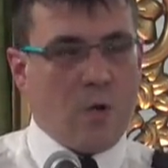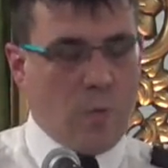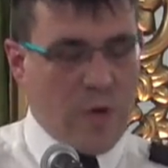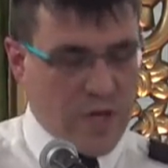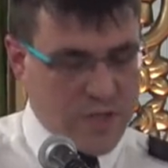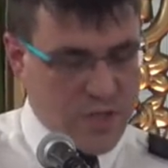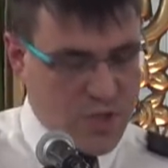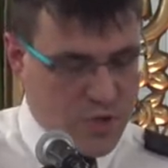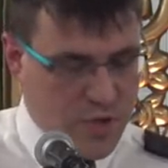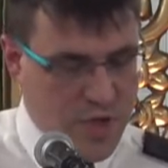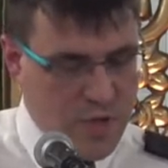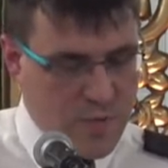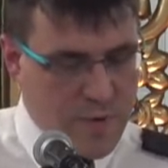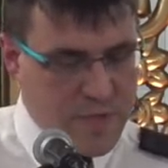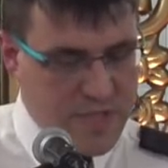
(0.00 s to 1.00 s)
We are
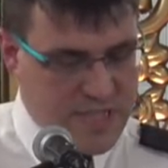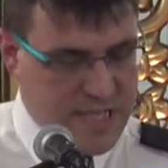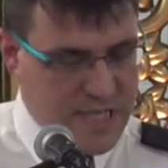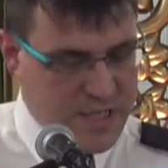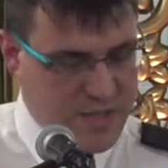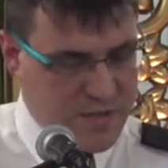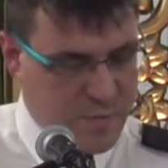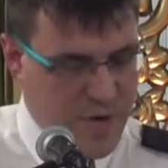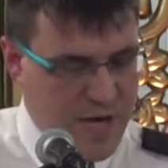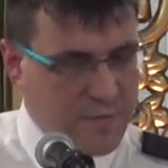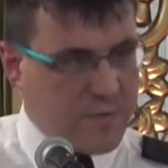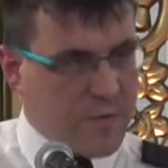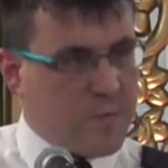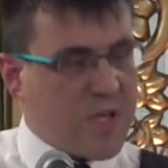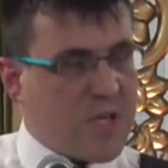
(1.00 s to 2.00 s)
destroying the reputation of
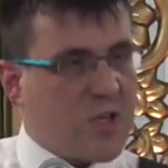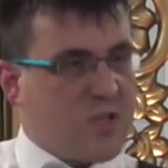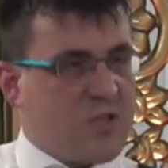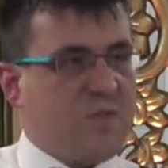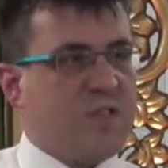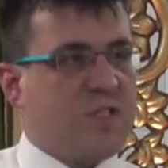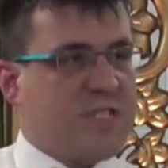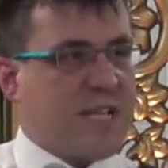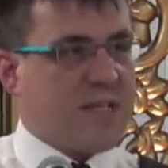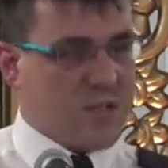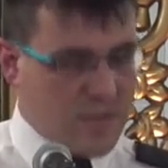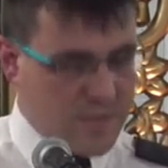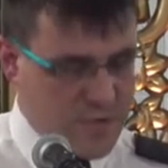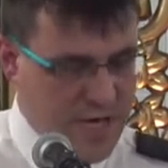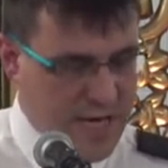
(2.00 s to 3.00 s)
Bradford because of the
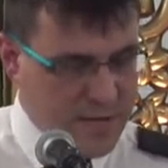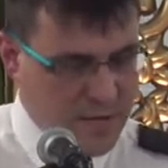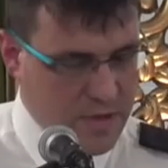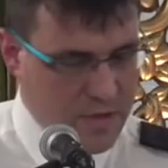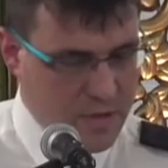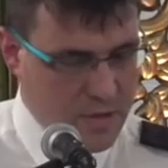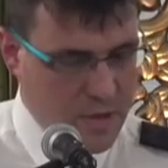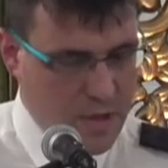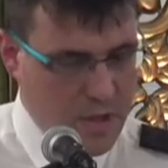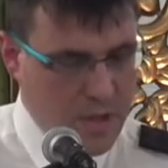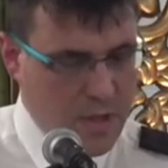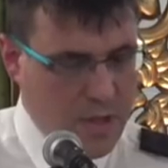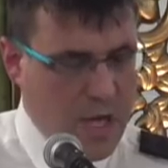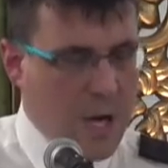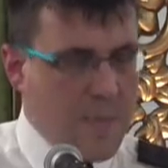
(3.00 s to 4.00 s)
standard of driving.
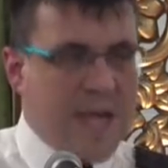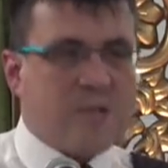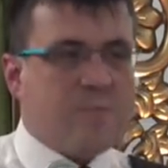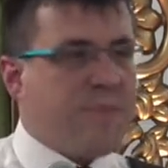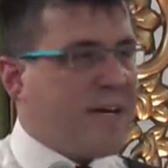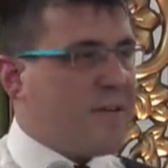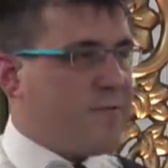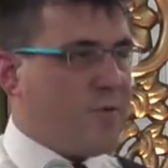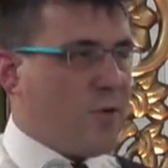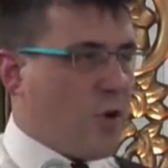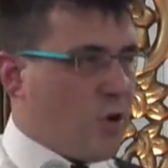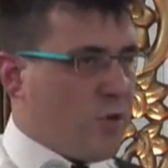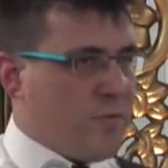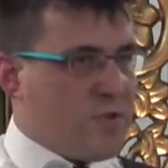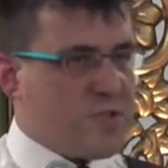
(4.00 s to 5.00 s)
And that's bad for
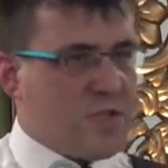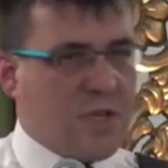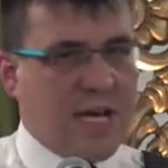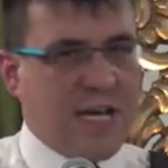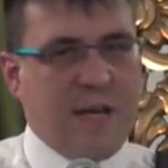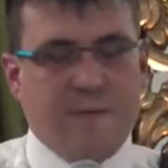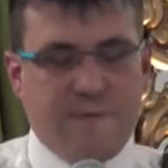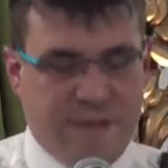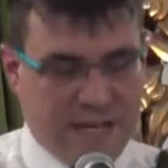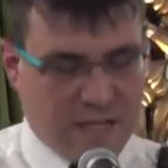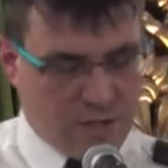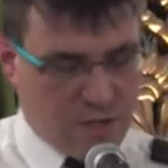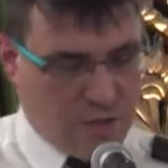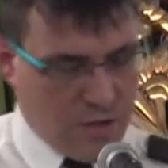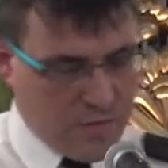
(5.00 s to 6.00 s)
all of us, and it
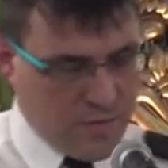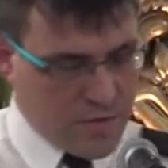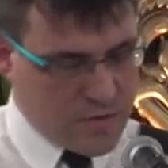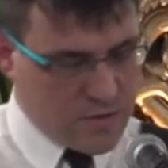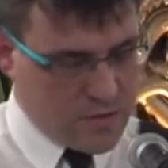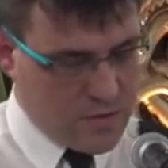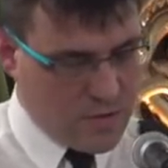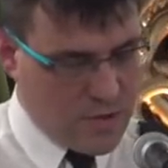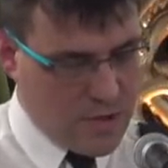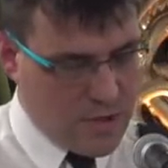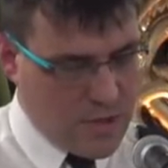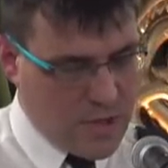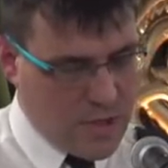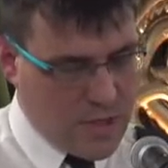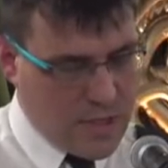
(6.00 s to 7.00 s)
affects all of us.
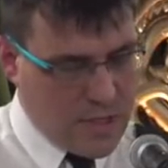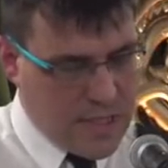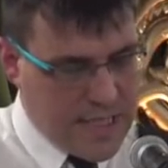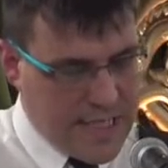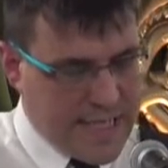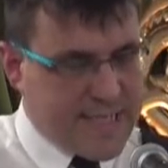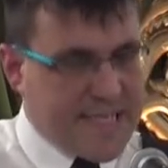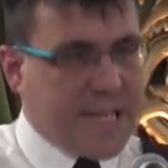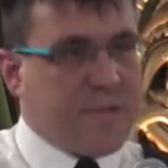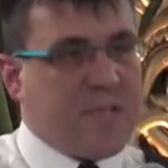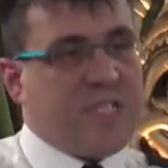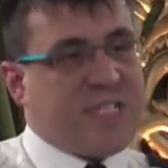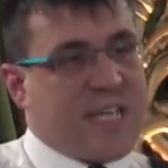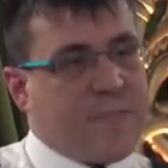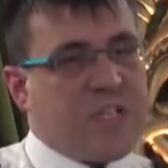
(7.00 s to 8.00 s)
It
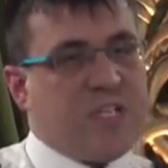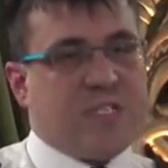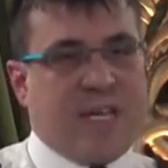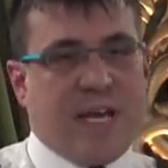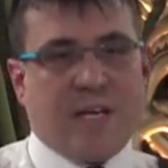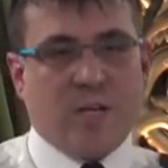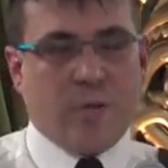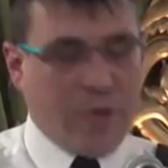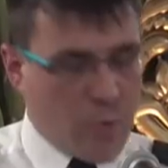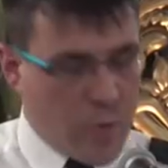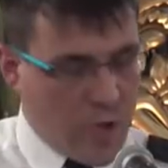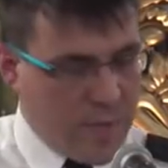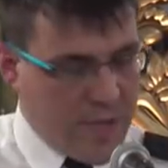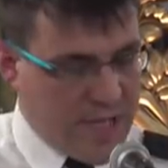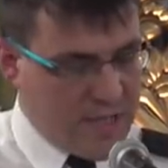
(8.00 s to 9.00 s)
damages the economic
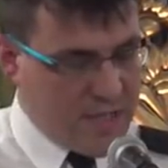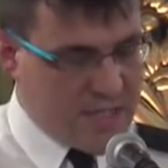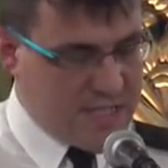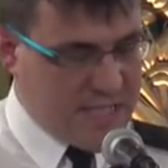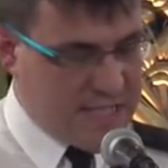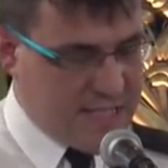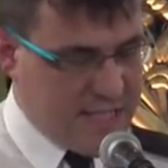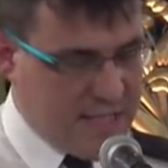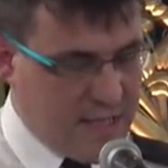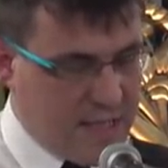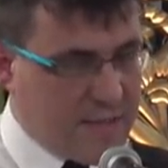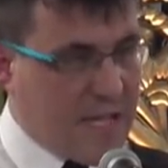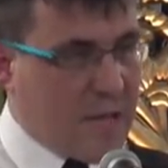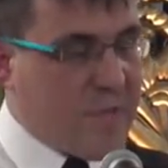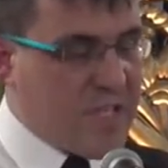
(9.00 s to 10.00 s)
well-being of the city.
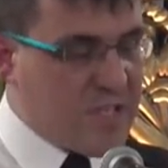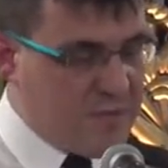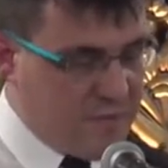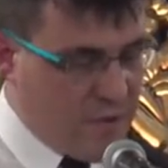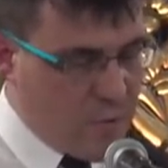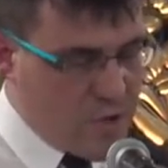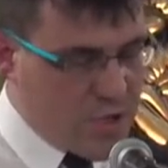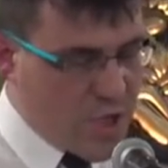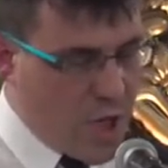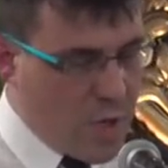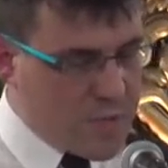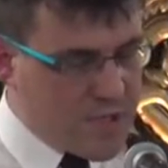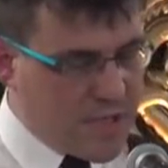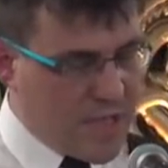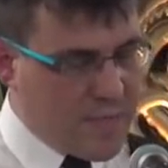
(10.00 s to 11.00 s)
That means fewer
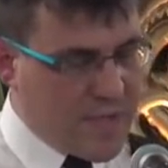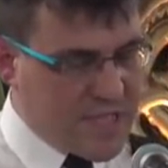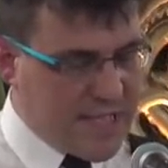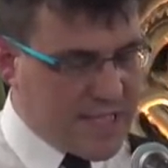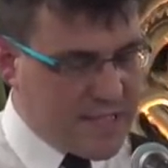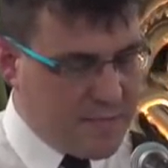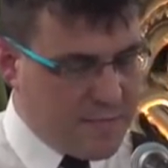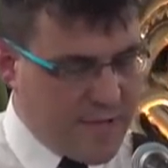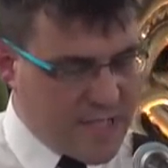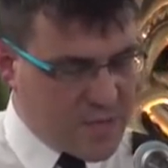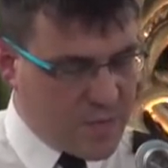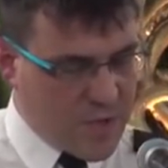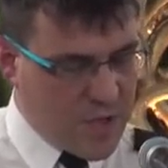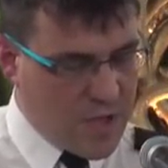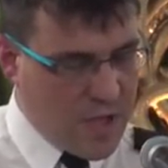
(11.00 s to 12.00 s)
jobs, it means less
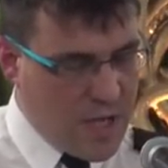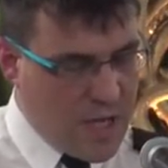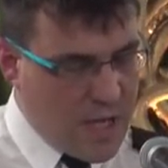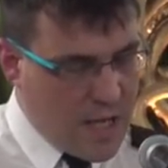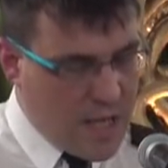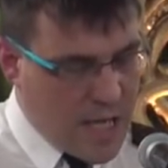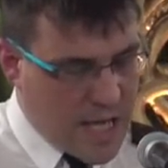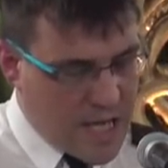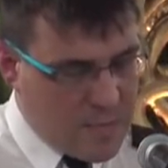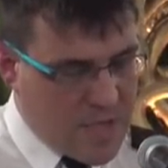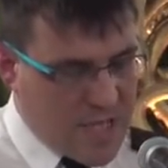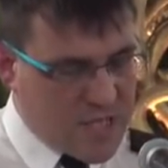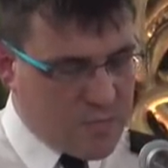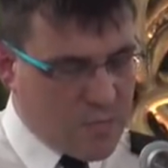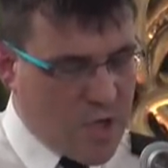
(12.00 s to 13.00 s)
investment, and it
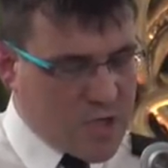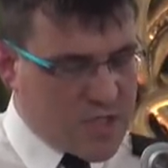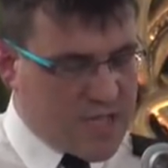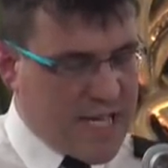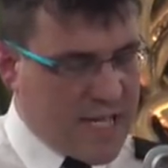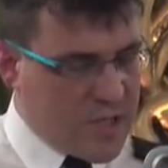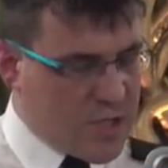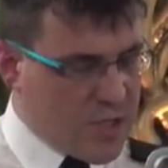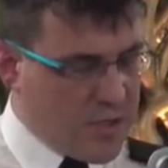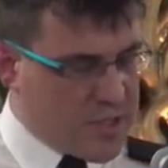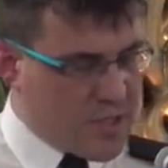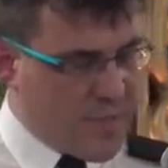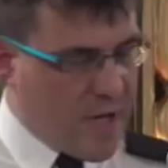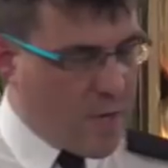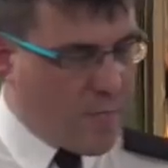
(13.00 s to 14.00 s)
means more snide
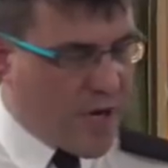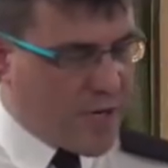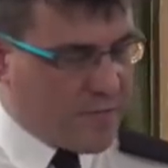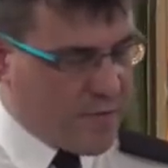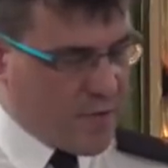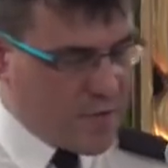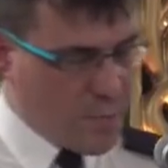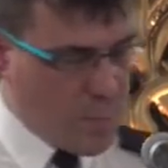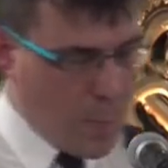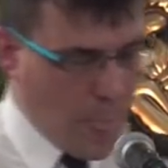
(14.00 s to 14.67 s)
jokes about Bradford.